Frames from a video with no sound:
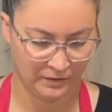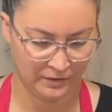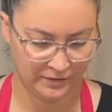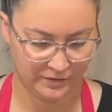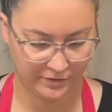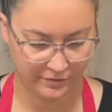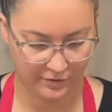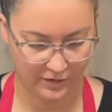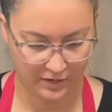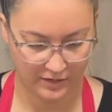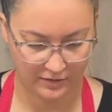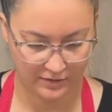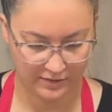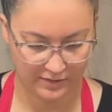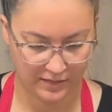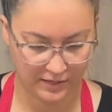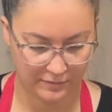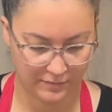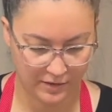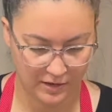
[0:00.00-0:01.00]
So again, it's
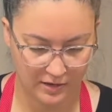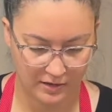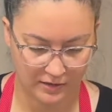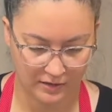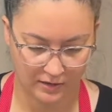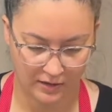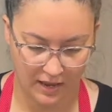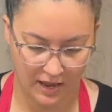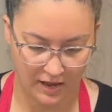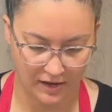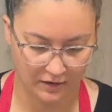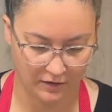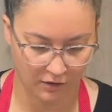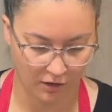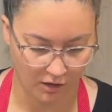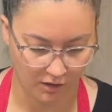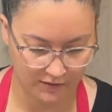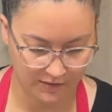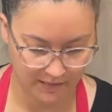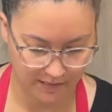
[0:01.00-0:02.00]
going to be on an
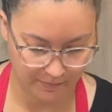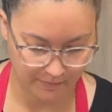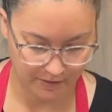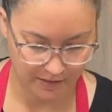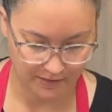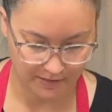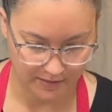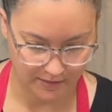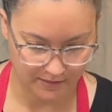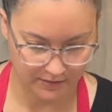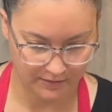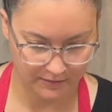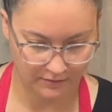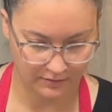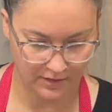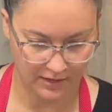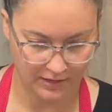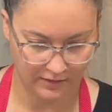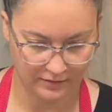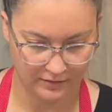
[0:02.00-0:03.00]
angle. It's going to be on
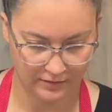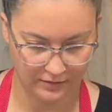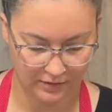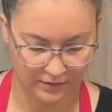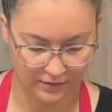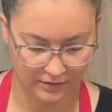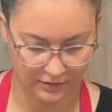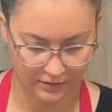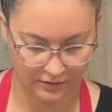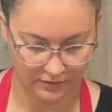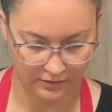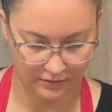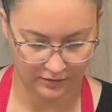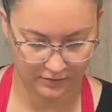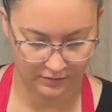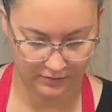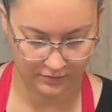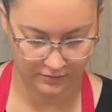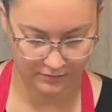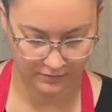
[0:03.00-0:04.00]

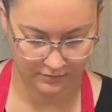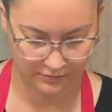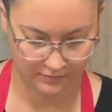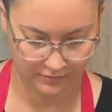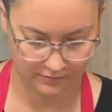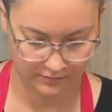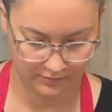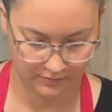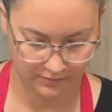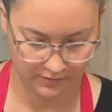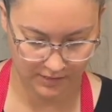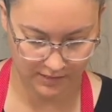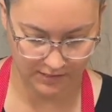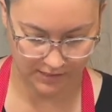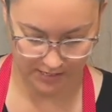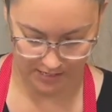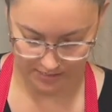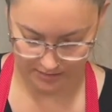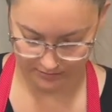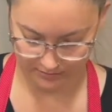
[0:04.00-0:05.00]
that
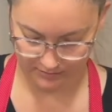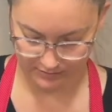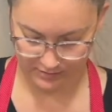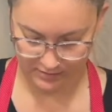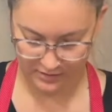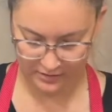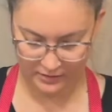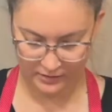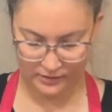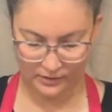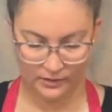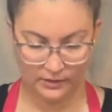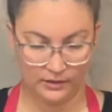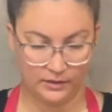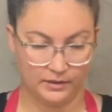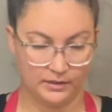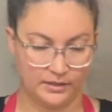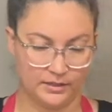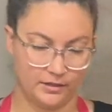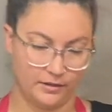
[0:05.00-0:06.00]
slant.
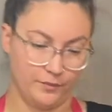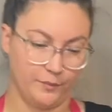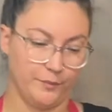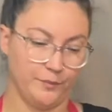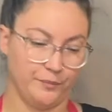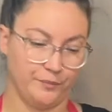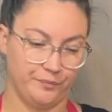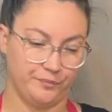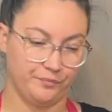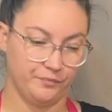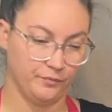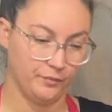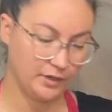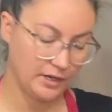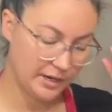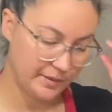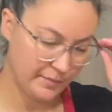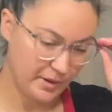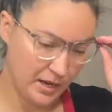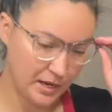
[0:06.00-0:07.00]
So when
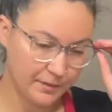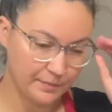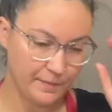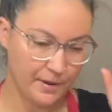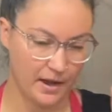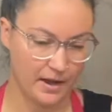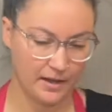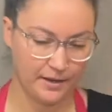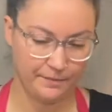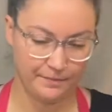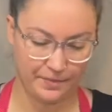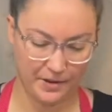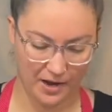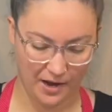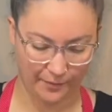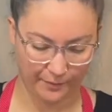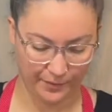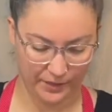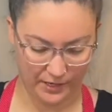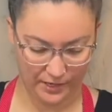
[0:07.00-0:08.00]
I make my
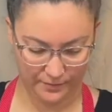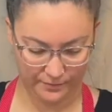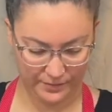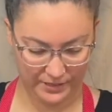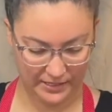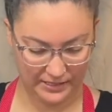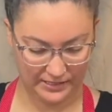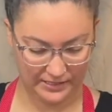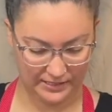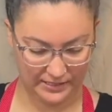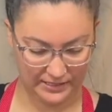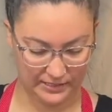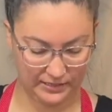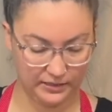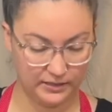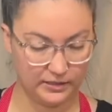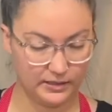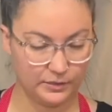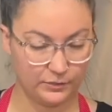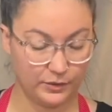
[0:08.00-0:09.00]
poppy
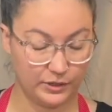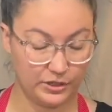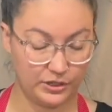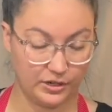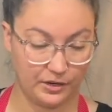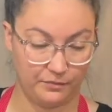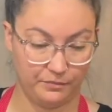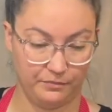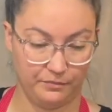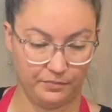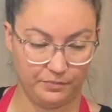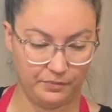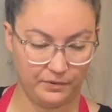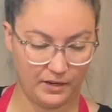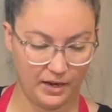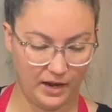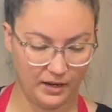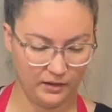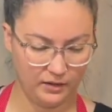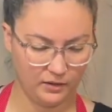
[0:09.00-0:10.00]
pieces, which I'm
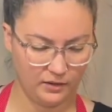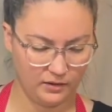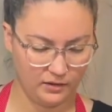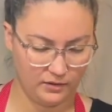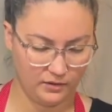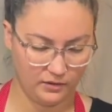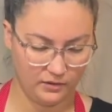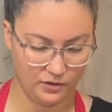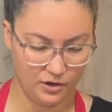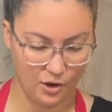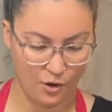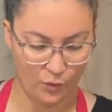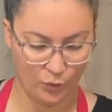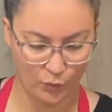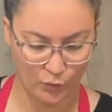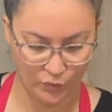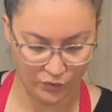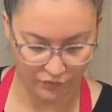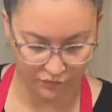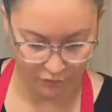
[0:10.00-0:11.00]
kind of
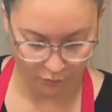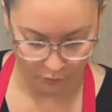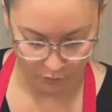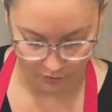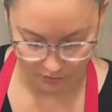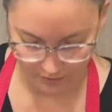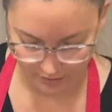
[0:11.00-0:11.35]
known for, I